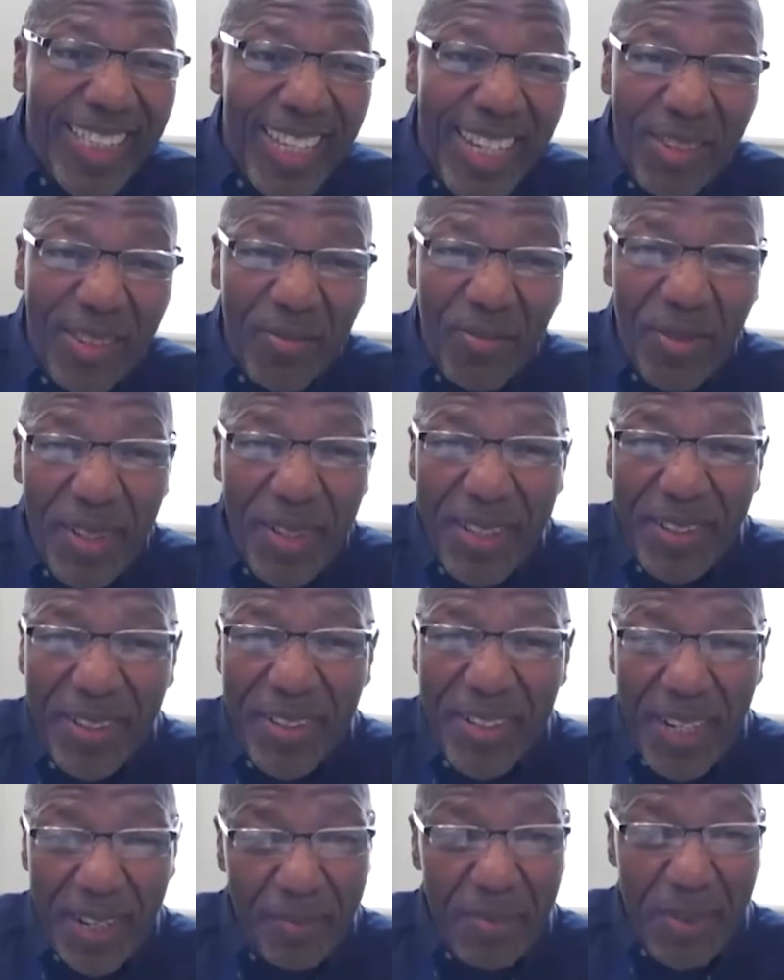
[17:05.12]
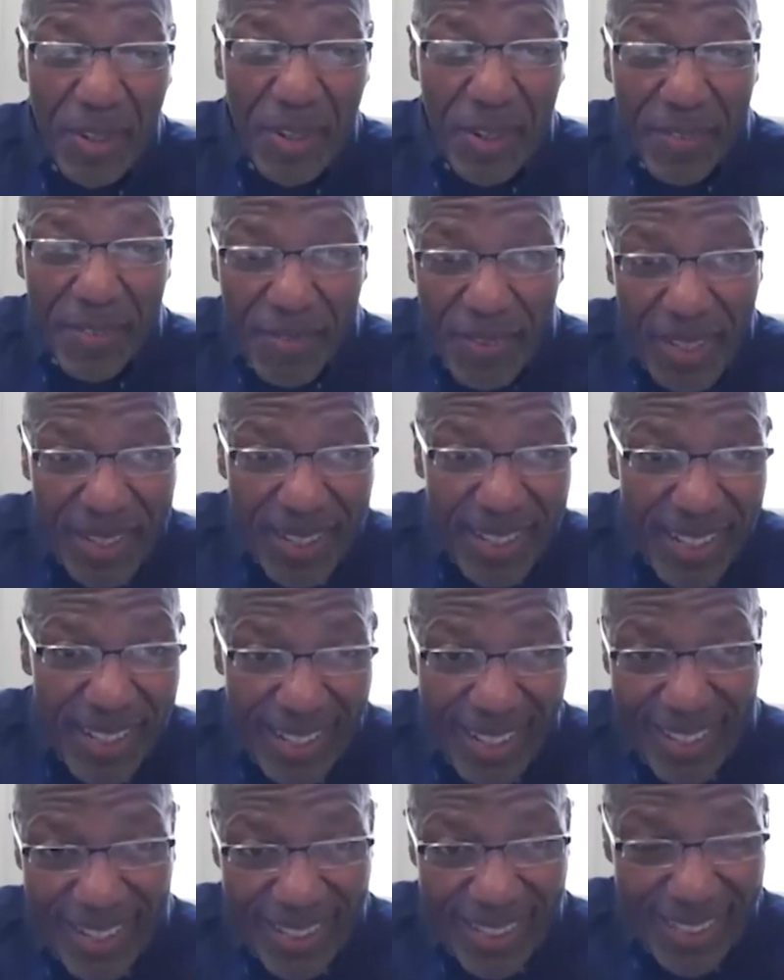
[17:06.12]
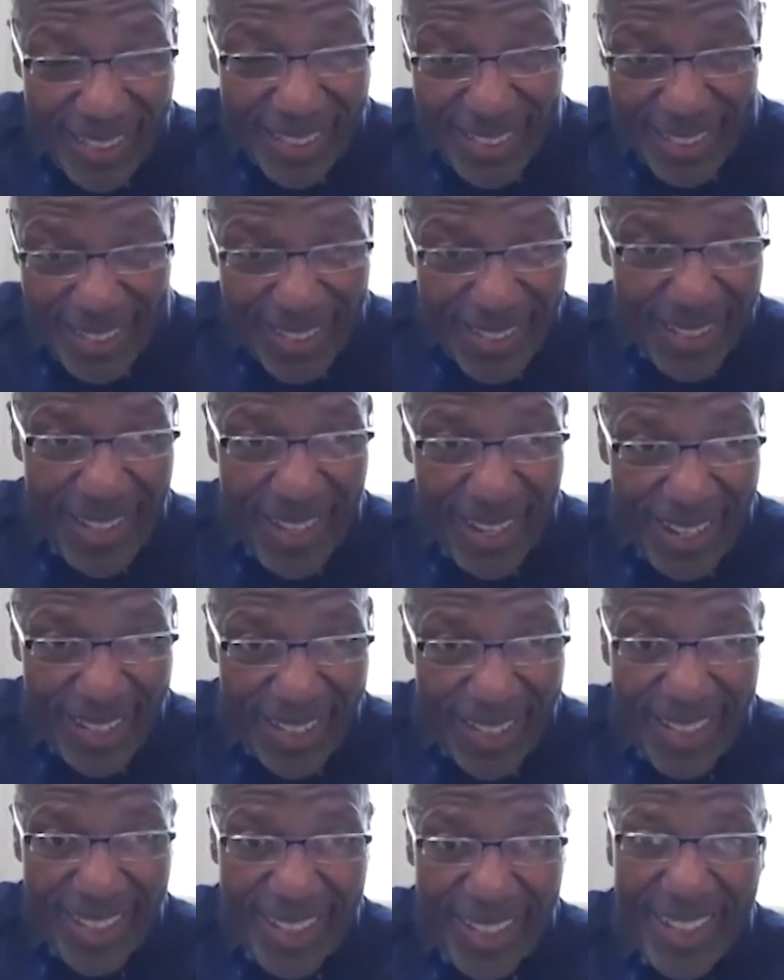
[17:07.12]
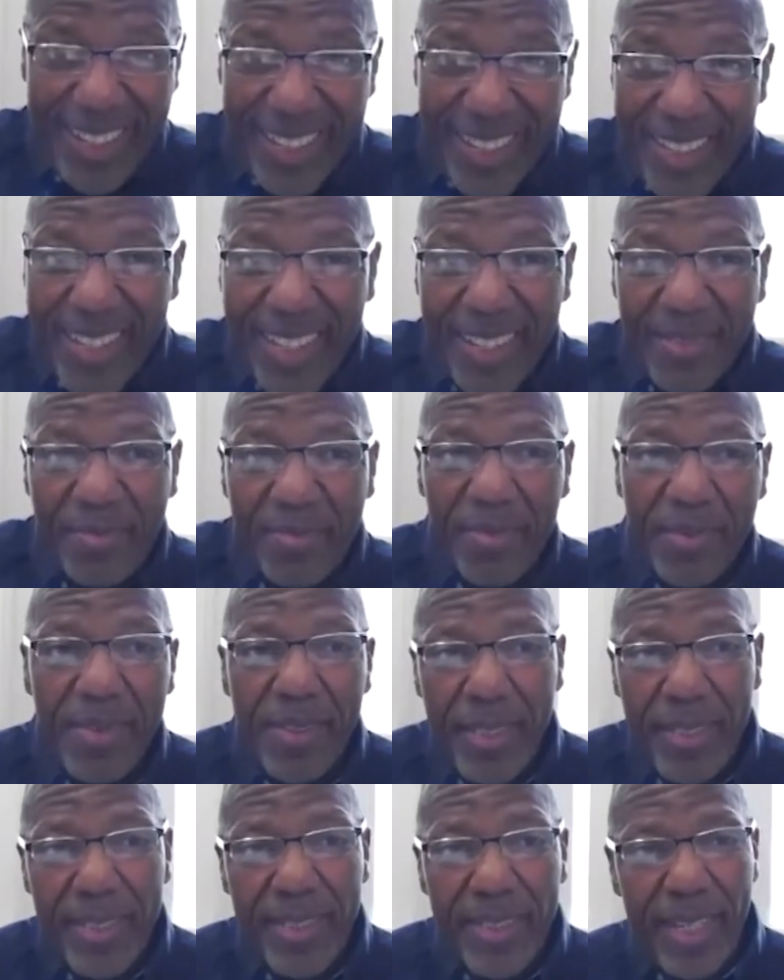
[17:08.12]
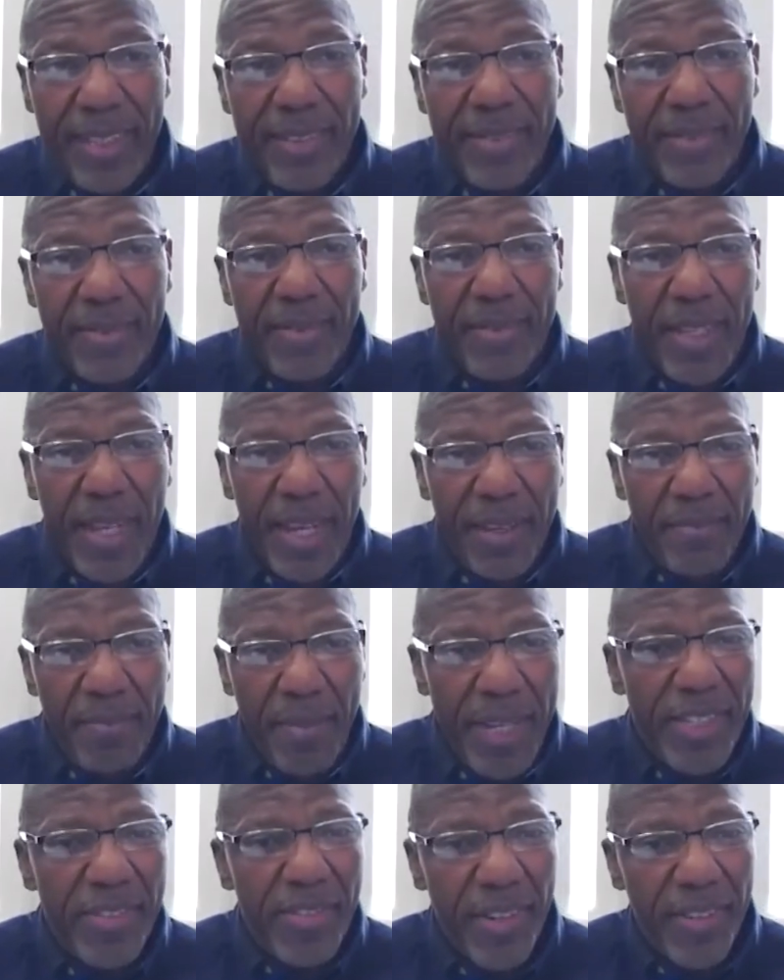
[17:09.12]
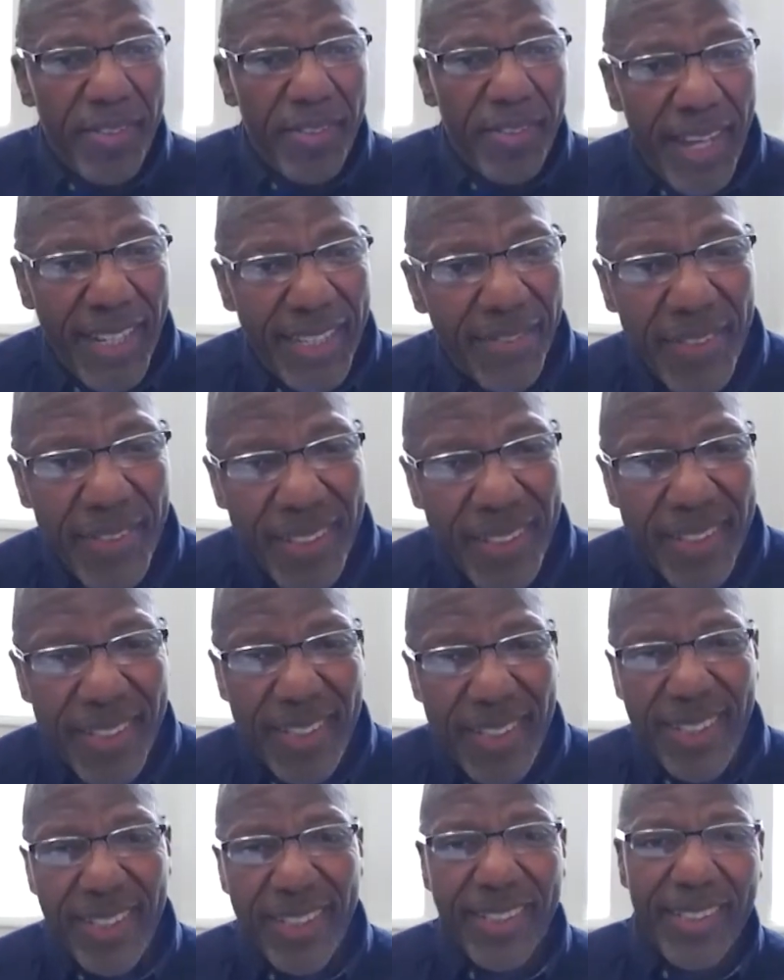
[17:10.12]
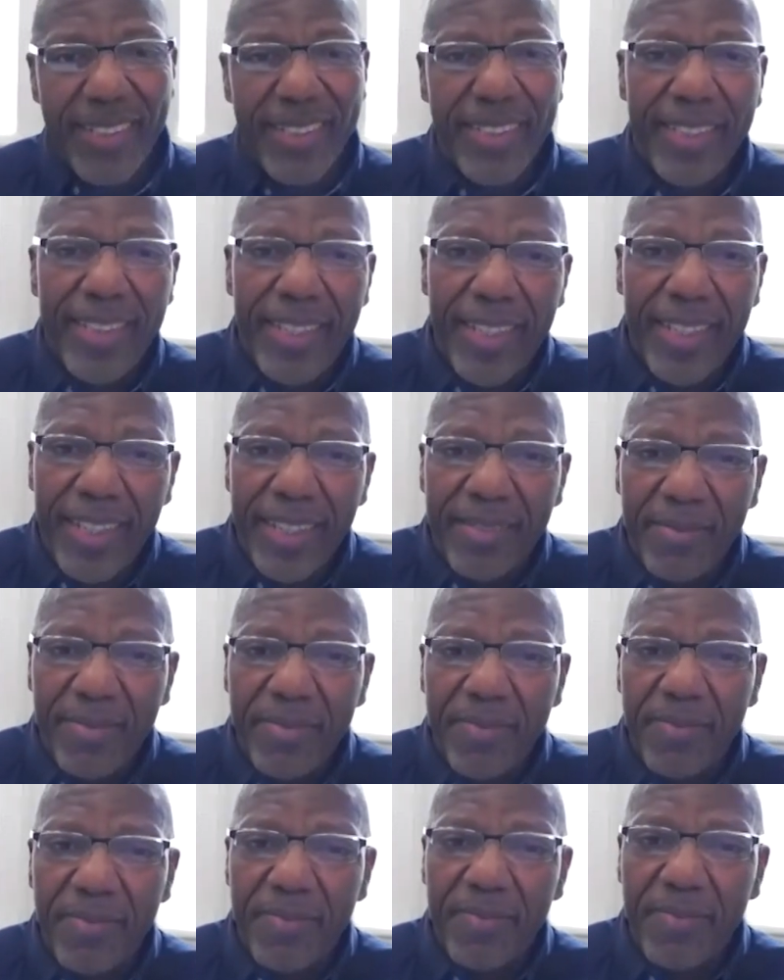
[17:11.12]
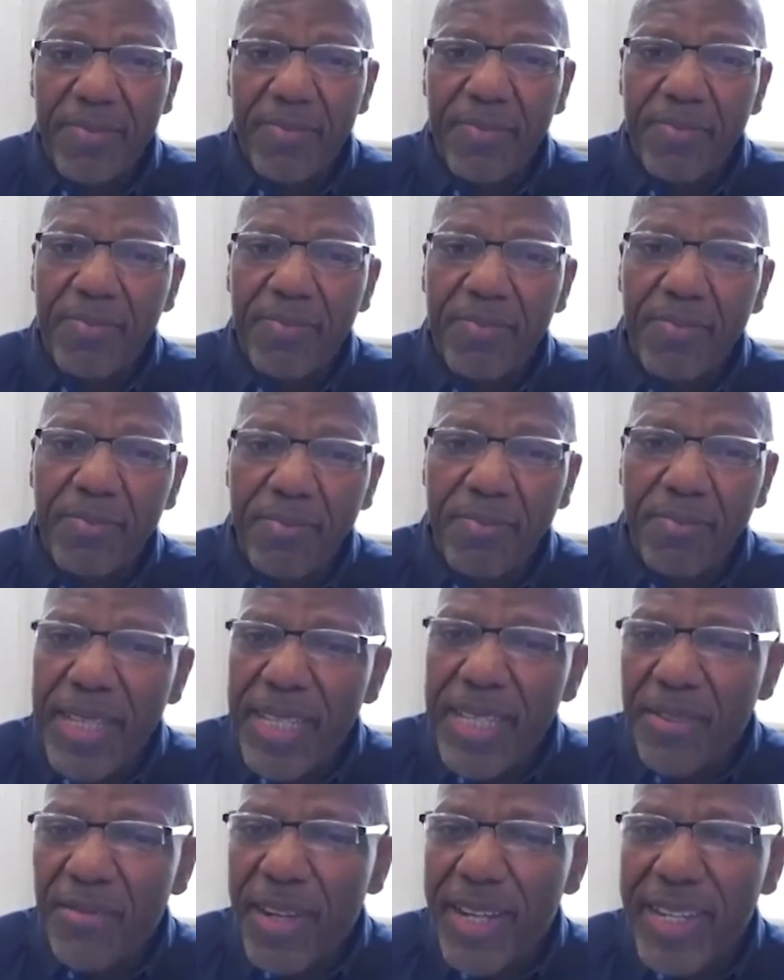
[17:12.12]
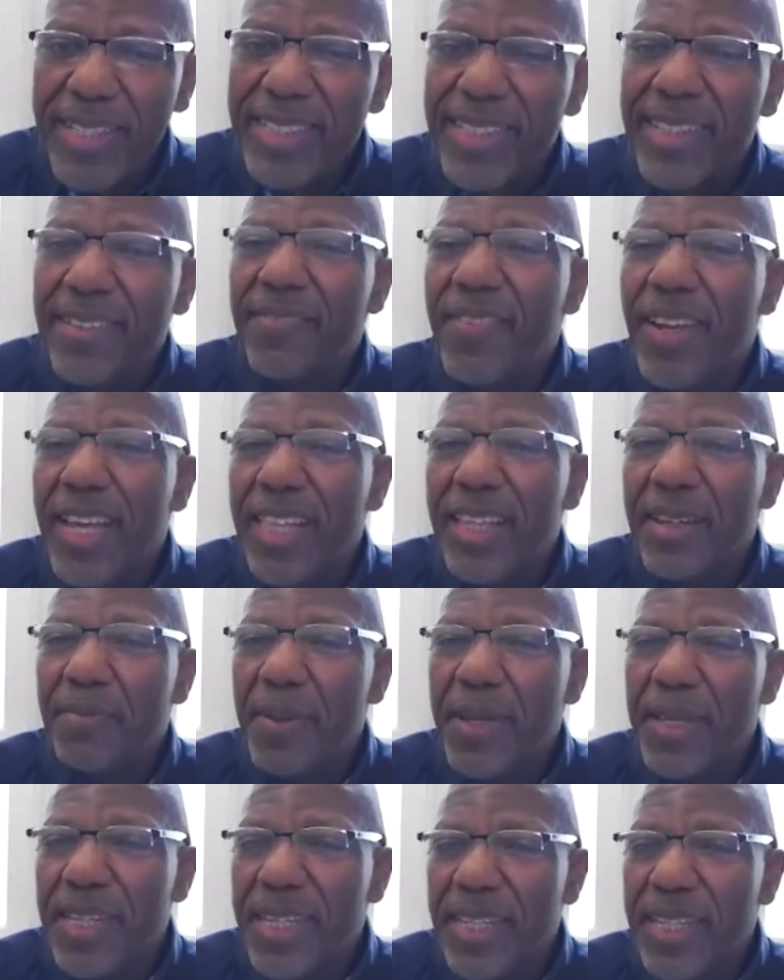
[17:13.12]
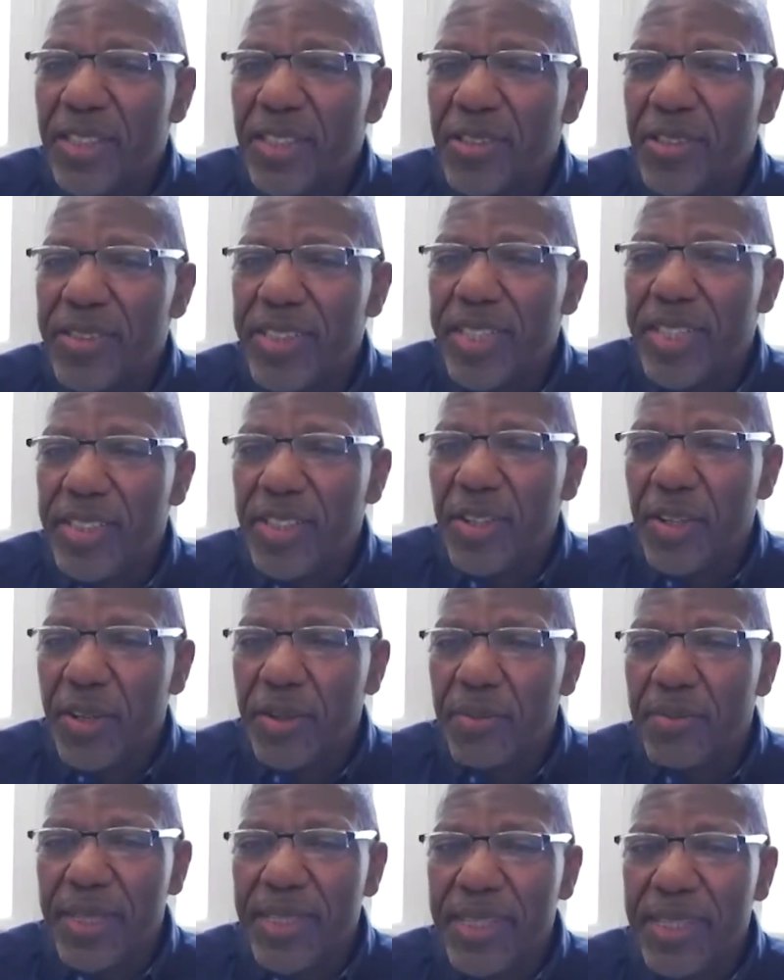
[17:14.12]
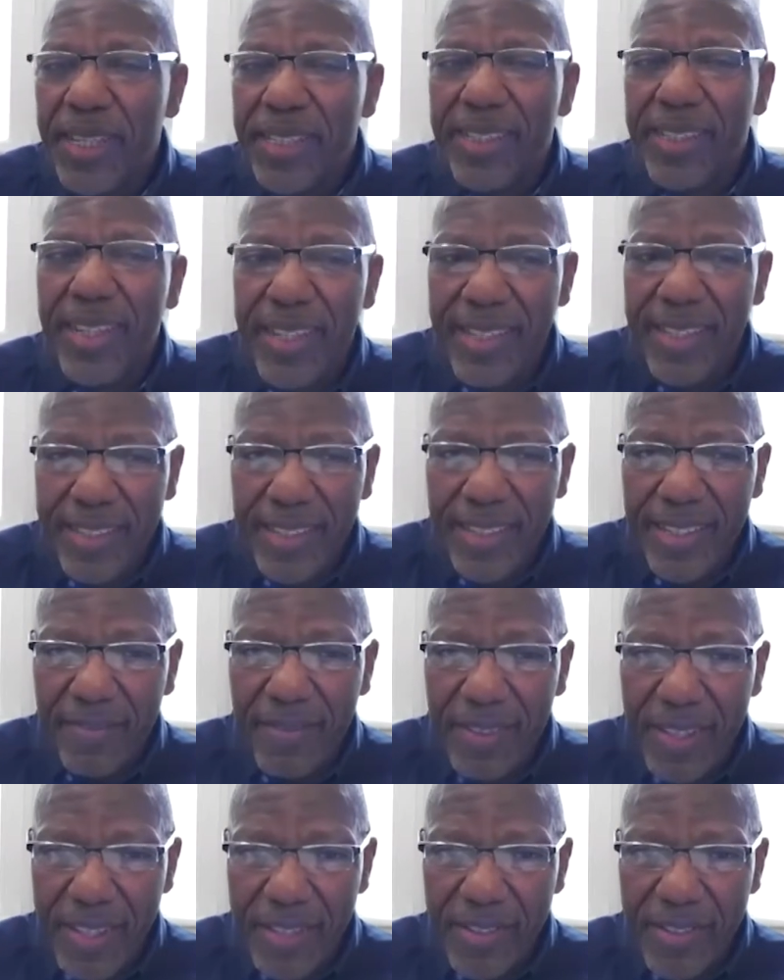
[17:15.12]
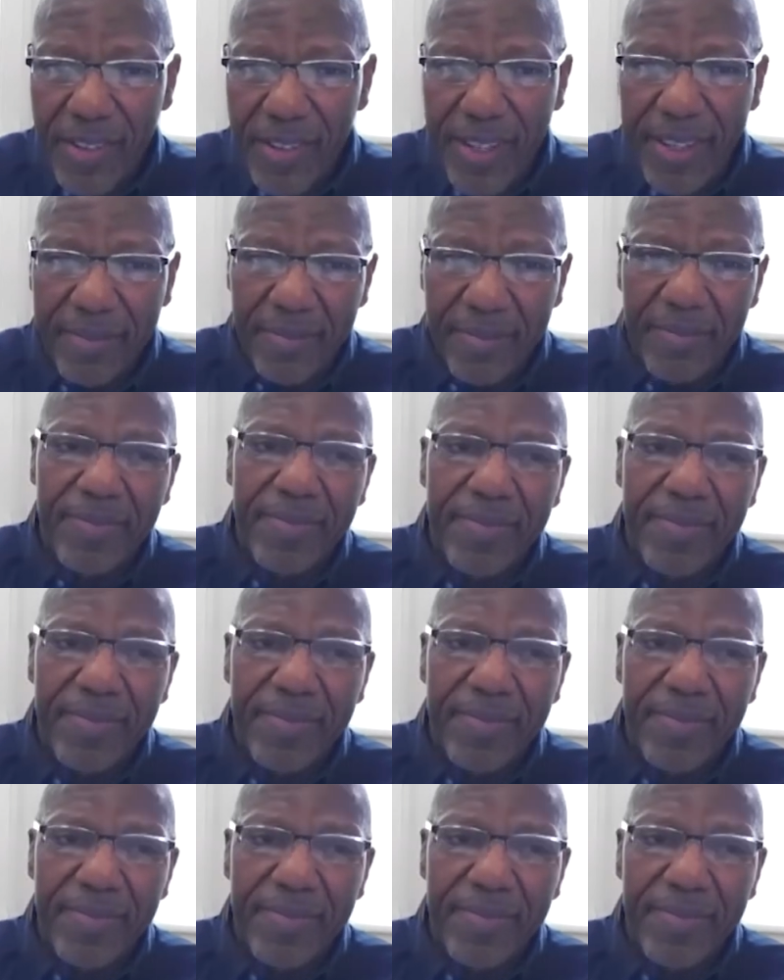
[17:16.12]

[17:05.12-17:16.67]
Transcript: I think we're observing in this data is that that uh, Metro Nashville is in many ways developing into this urban intensive district.